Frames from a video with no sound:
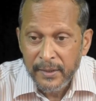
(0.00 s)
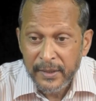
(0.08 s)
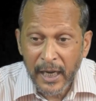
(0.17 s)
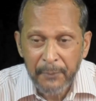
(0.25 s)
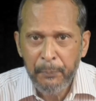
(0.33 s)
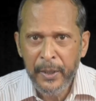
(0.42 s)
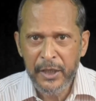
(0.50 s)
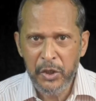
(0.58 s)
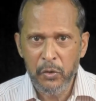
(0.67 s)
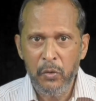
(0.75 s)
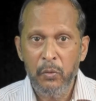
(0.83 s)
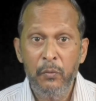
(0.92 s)
That
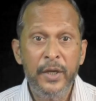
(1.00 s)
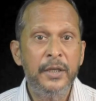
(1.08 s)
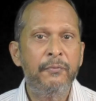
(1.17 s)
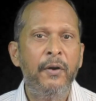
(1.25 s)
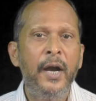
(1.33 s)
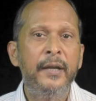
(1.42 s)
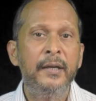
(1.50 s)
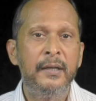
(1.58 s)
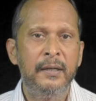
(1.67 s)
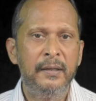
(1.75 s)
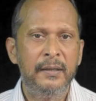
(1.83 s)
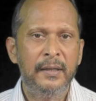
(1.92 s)
video went
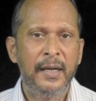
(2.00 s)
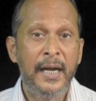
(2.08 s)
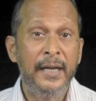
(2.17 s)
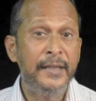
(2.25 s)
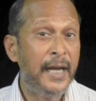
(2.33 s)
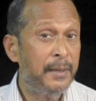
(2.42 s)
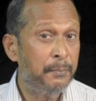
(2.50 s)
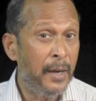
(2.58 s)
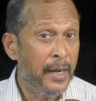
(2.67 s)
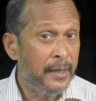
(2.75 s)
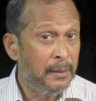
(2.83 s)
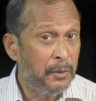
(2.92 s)
viral, and that
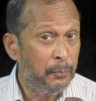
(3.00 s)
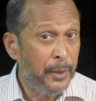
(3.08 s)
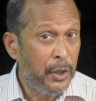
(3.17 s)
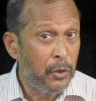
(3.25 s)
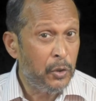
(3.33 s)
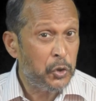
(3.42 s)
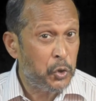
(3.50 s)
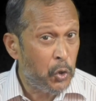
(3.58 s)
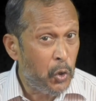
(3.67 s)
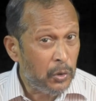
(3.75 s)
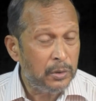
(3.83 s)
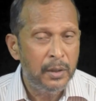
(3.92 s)
viral video
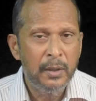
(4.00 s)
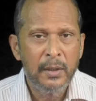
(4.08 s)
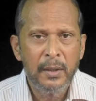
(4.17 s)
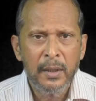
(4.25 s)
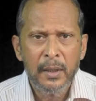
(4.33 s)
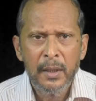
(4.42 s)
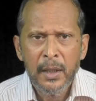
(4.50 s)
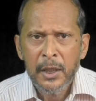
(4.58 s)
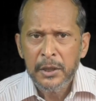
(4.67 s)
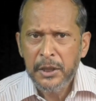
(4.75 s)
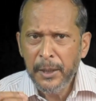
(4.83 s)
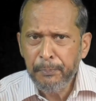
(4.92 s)
showed
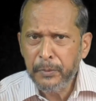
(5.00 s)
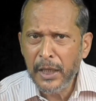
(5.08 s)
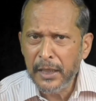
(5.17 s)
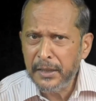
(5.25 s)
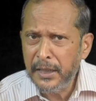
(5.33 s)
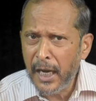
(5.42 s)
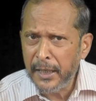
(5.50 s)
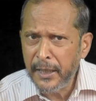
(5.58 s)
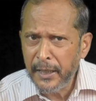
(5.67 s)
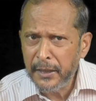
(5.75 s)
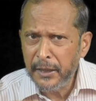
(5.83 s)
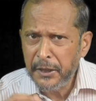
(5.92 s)
Tripta
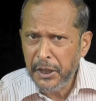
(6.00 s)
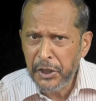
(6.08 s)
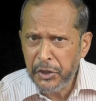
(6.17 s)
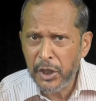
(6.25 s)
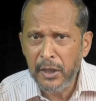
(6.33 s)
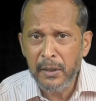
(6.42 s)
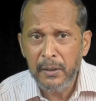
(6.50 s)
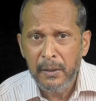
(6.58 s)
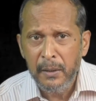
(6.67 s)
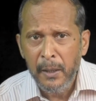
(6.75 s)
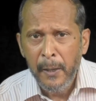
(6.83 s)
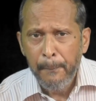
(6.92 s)
Tyaji, the teacher,
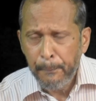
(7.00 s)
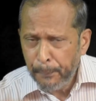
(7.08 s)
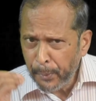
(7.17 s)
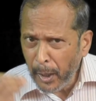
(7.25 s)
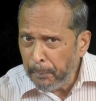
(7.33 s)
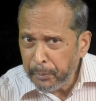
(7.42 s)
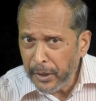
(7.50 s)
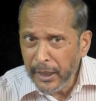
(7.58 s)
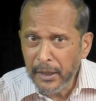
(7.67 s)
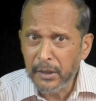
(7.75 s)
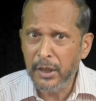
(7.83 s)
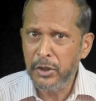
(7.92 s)

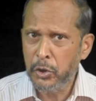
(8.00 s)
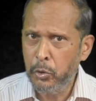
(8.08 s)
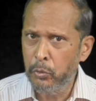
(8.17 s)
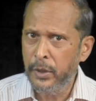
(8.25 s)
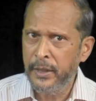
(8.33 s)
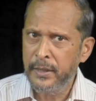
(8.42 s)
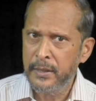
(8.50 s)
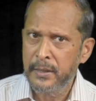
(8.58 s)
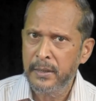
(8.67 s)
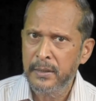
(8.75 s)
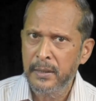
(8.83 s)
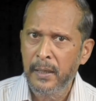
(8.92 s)
prompting the
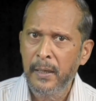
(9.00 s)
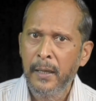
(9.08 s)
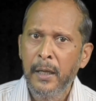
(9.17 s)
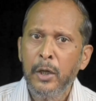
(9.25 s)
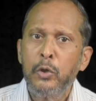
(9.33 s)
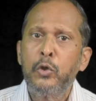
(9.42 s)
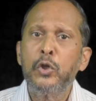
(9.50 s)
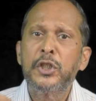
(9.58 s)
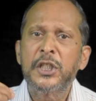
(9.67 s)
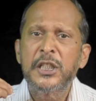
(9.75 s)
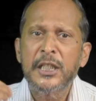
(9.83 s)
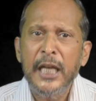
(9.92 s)
student to
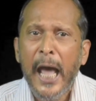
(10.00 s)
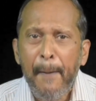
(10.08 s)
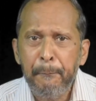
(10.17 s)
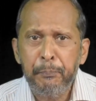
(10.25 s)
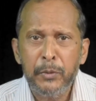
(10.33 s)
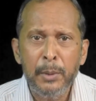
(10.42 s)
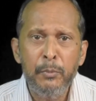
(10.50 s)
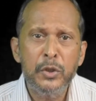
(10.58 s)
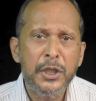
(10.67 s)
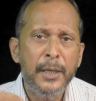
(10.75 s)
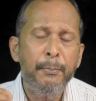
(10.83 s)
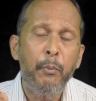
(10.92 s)
slap the
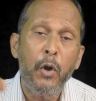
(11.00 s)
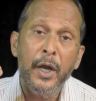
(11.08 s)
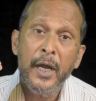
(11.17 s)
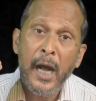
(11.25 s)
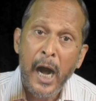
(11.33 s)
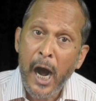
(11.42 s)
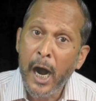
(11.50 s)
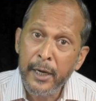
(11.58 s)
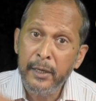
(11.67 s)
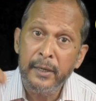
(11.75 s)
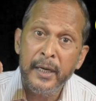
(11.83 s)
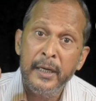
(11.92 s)
Muslim boy
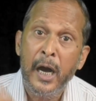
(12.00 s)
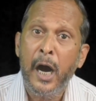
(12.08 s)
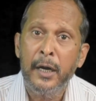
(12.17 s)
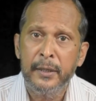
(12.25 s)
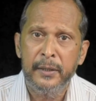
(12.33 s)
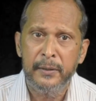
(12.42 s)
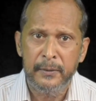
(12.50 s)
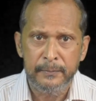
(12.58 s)
harder and harder.